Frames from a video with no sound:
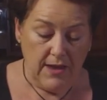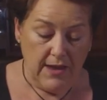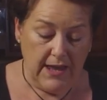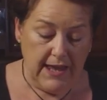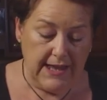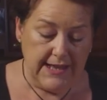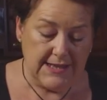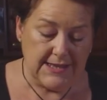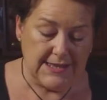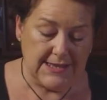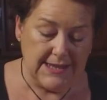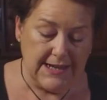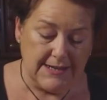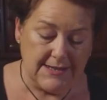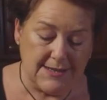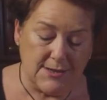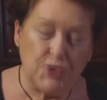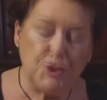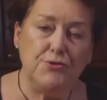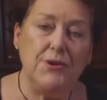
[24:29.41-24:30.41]
It's
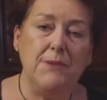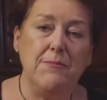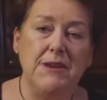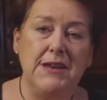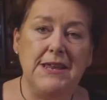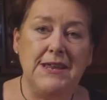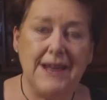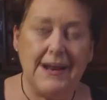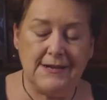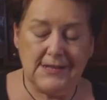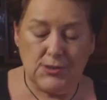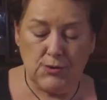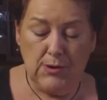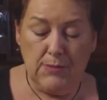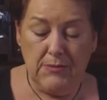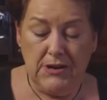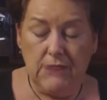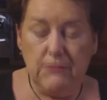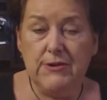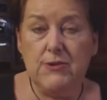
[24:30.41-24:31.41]

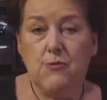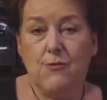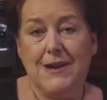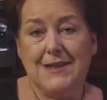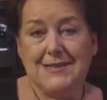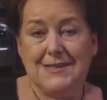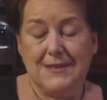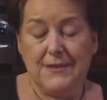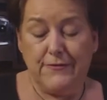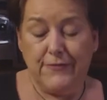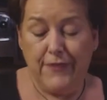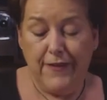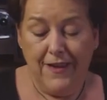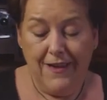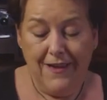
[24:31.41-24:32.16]
extremely regressive.